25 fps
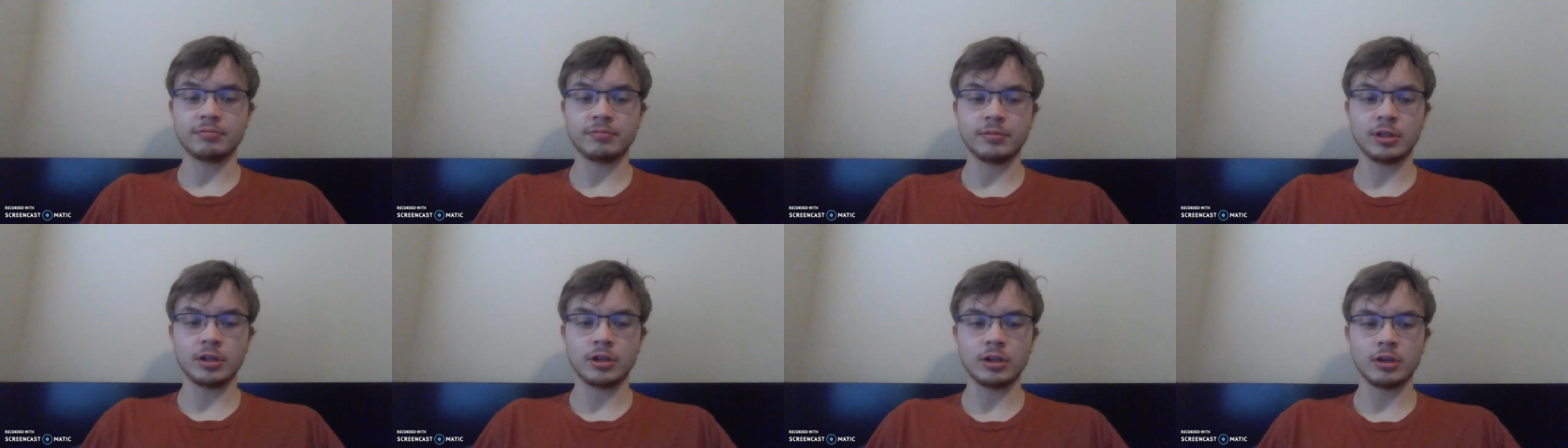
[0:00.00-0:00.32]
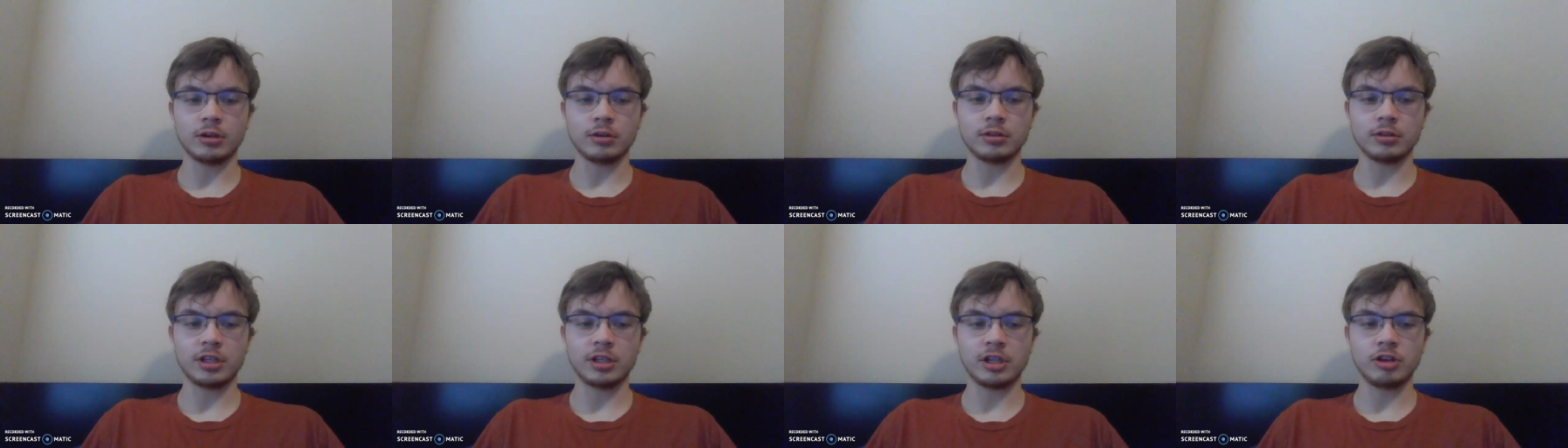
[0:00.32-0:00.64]

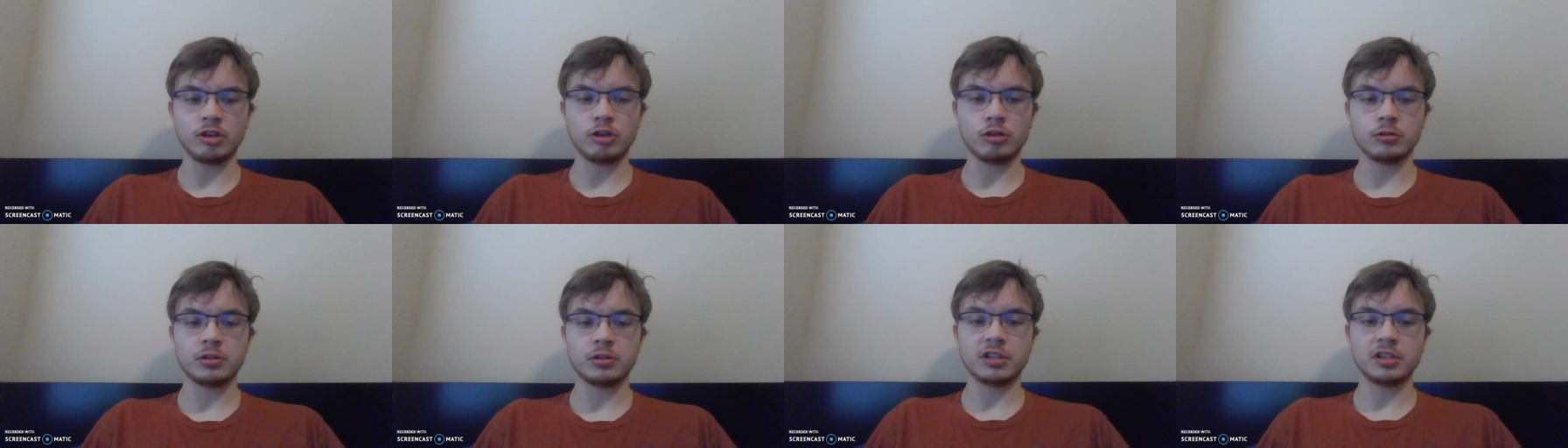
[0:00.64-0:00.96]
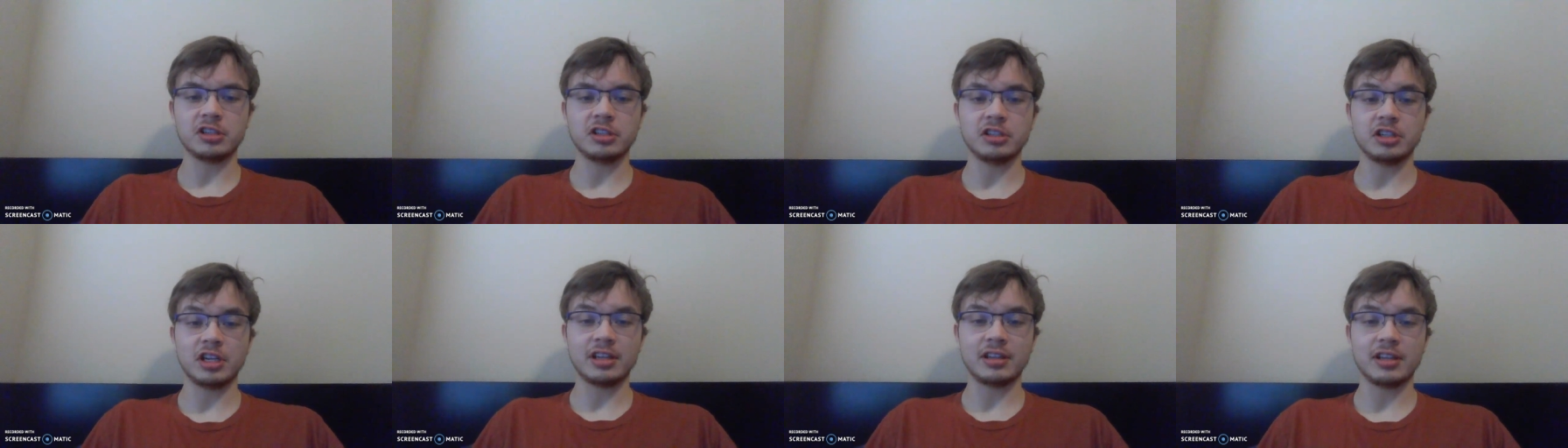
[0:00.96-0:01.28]
the
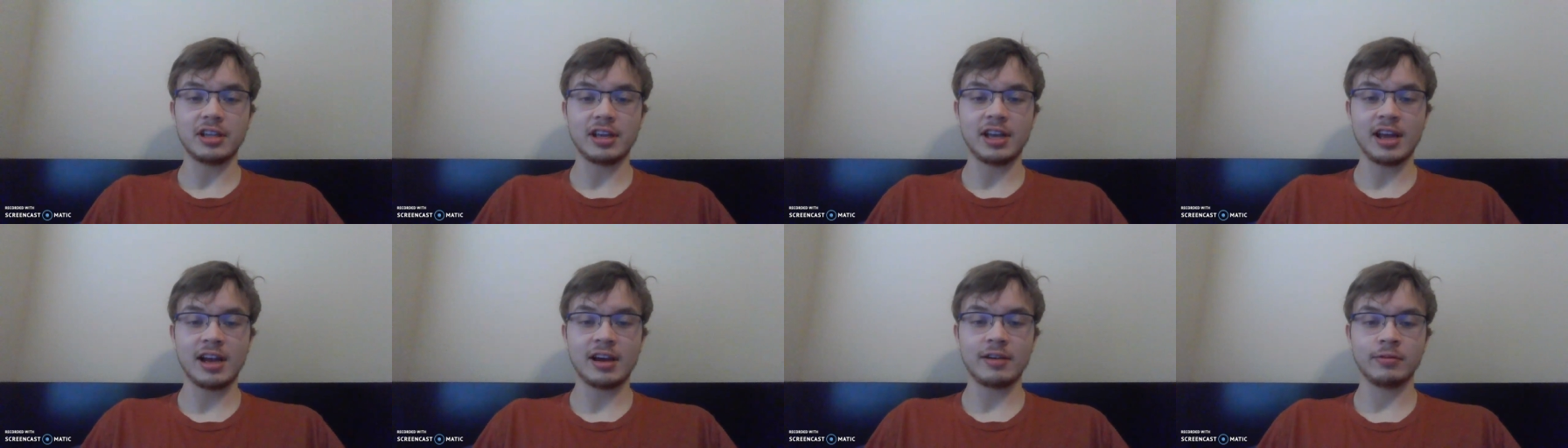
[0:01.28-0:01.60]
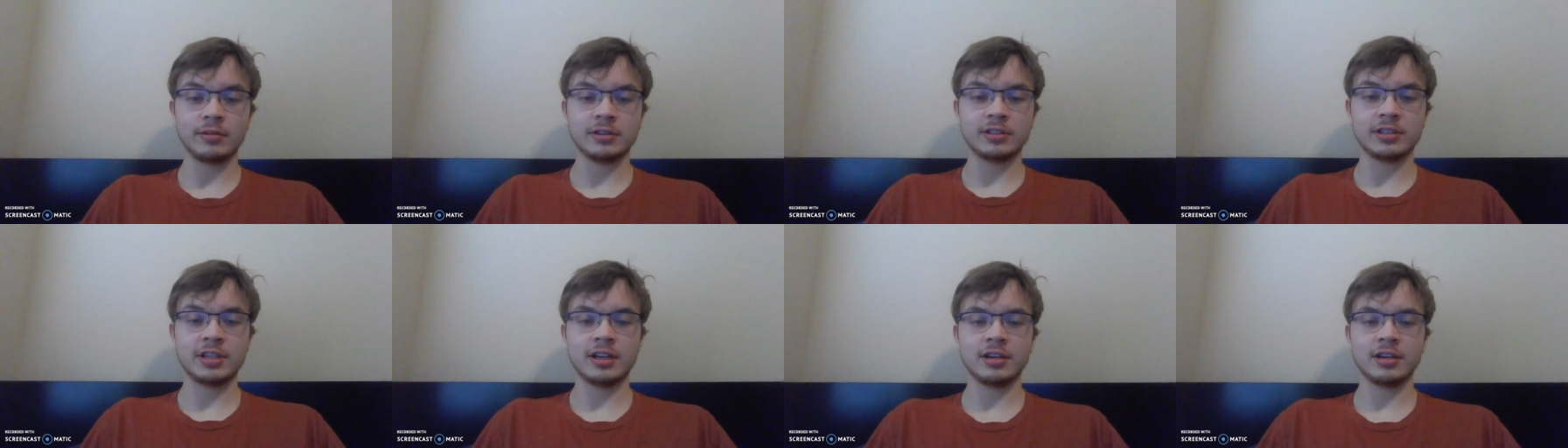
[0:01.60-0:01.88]
usage that they have with